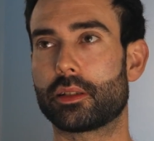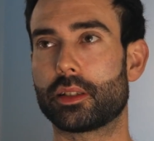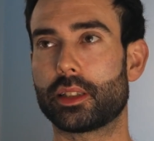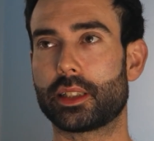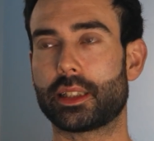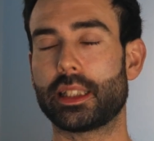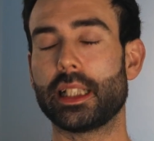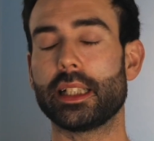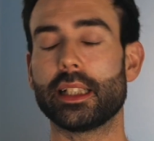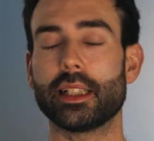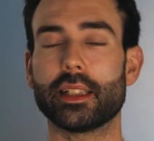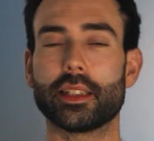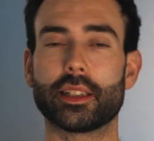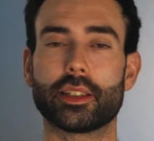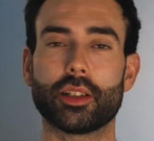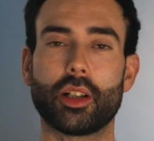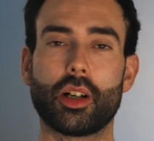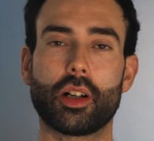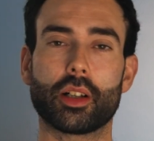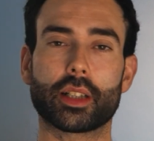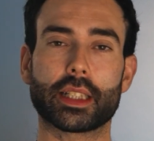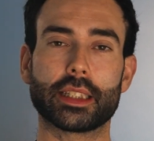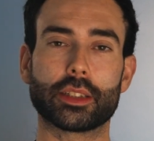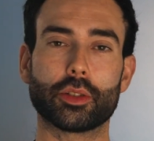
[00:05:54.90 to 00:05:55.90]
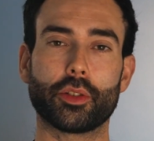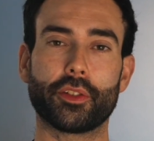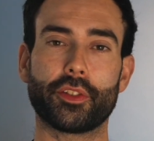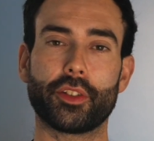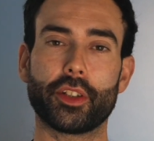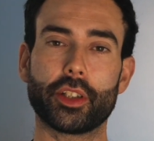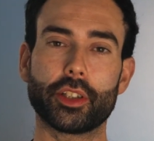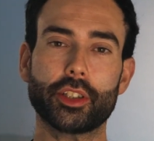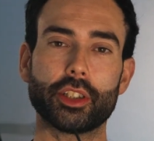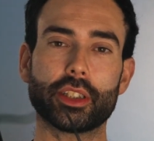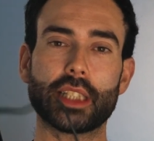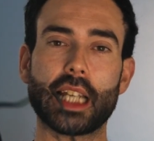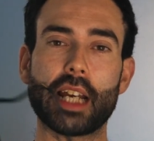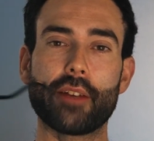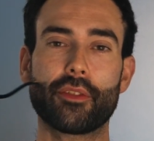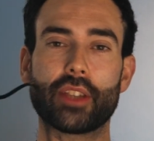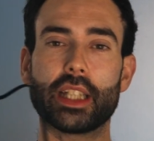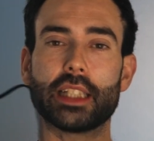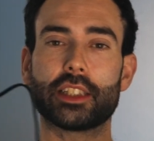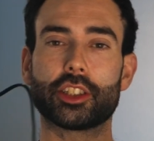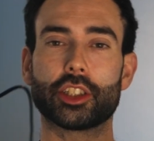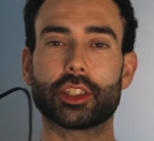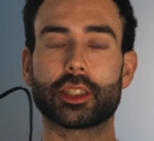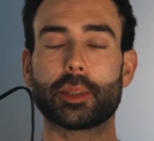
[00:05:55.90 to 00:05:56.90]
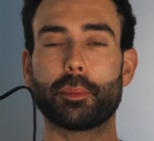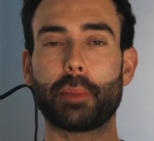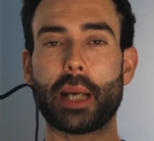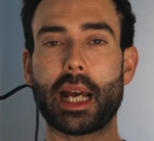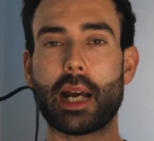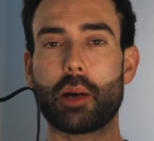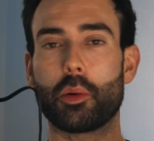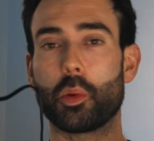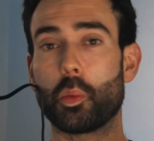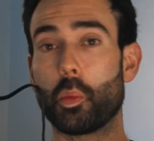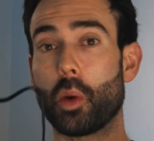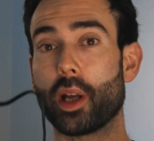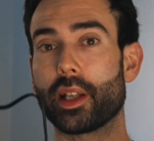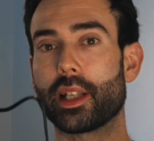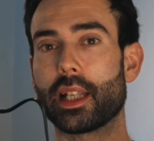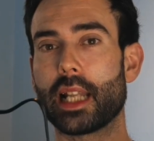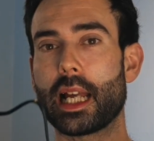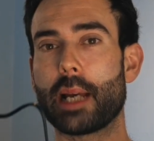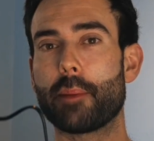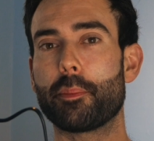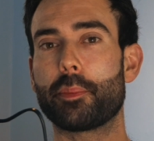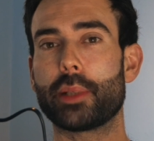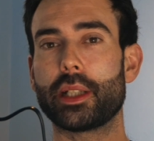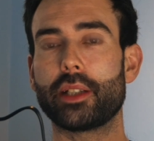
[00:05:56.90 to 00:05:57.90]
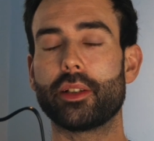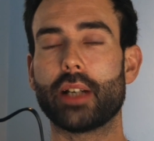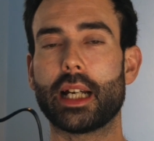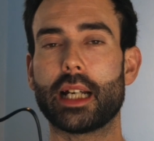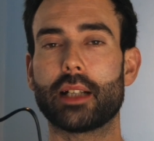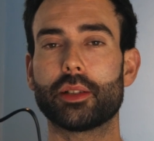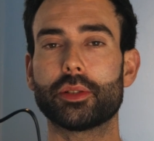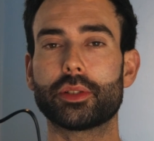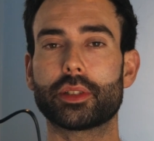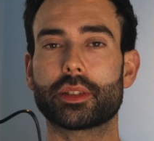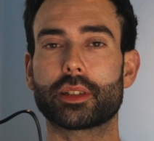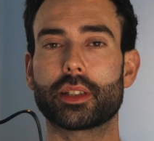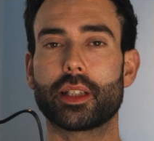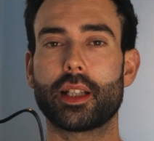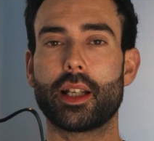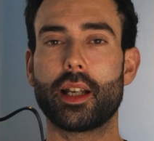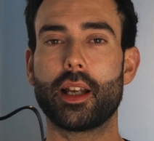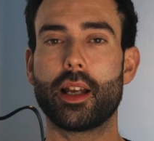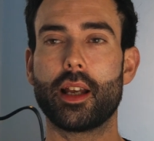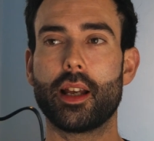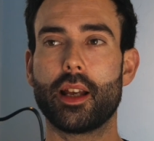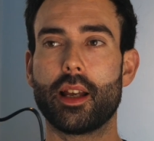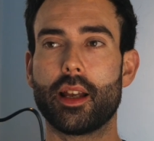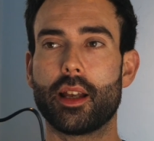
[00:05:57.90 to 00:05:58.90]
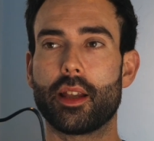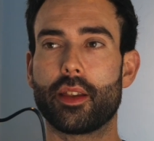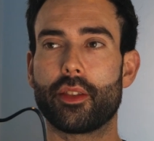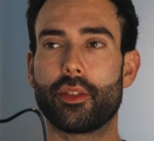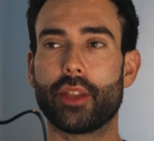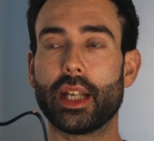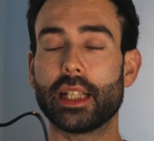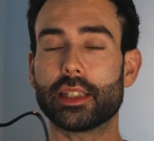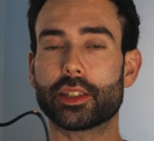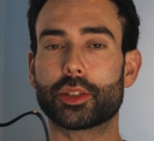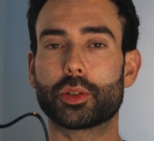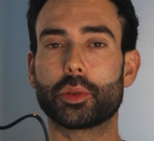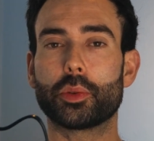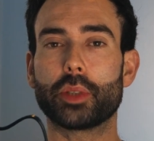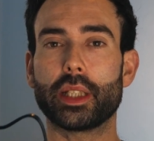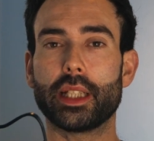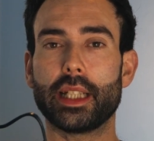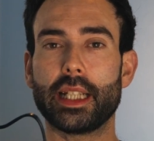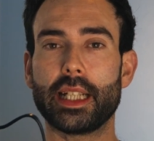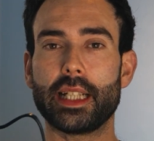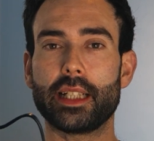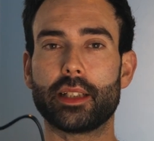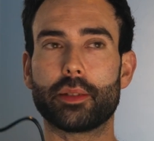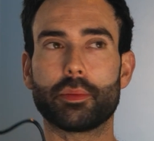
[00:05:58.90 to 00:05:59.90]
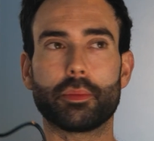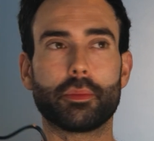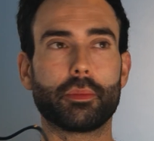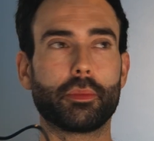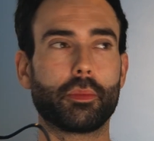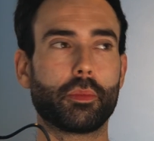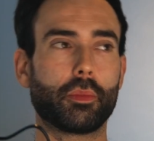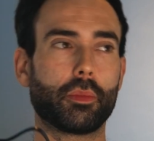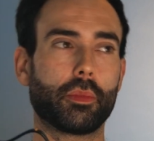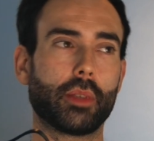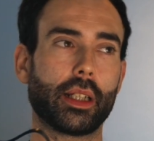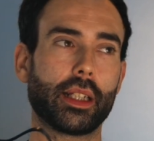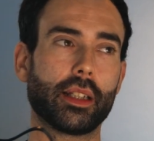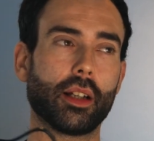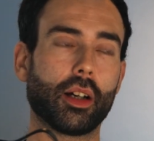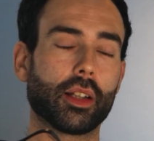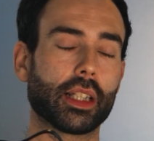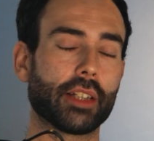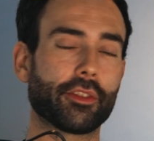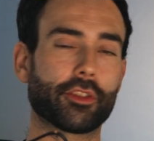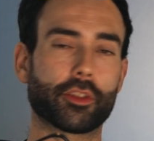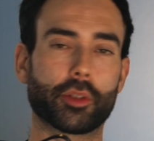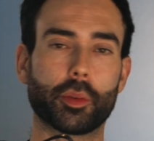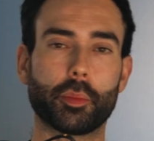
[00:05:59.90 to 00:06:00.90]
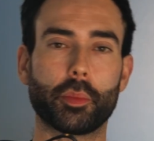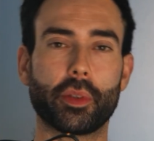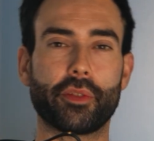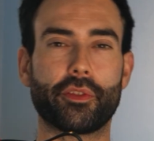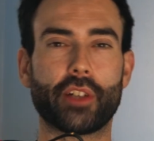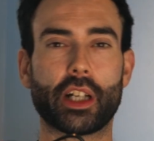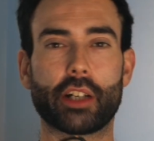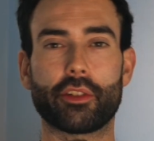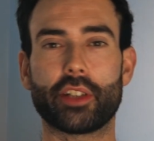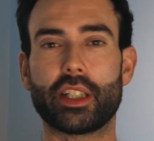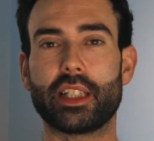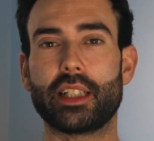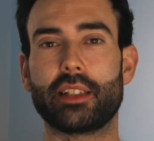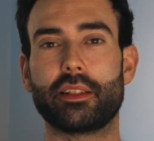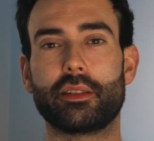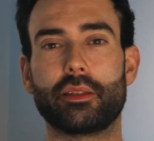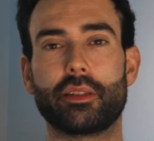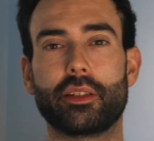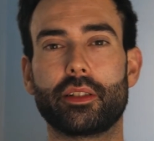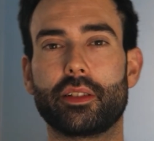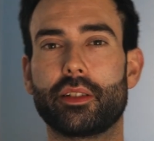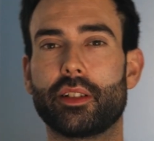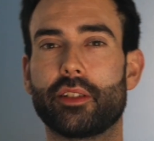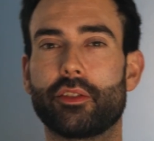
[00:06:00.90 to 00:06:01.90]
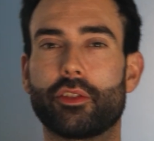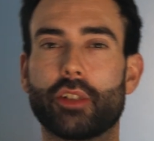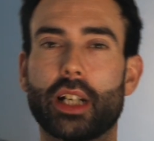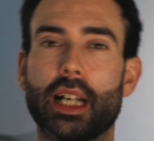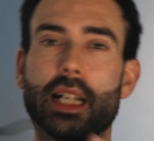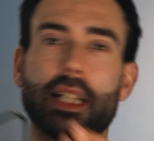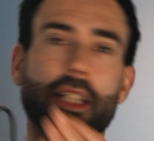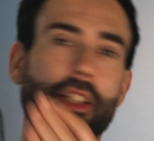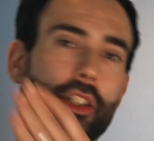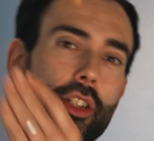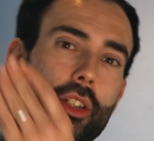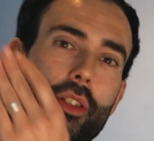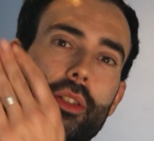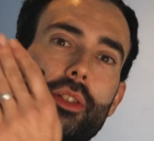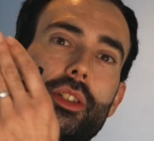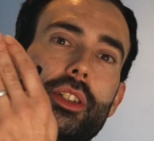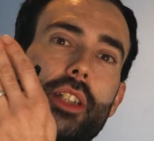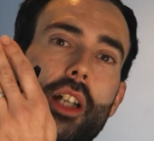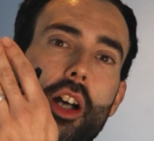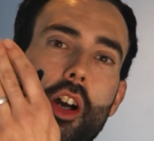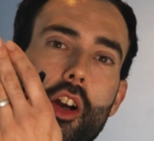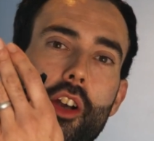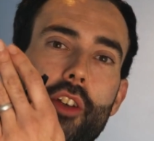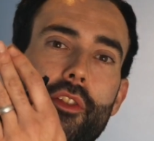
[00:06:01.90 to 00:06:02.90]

sitting in the dark is all. If you could just have this just to power one lamp in your house, that's all you need. In our living room, we very rarely use the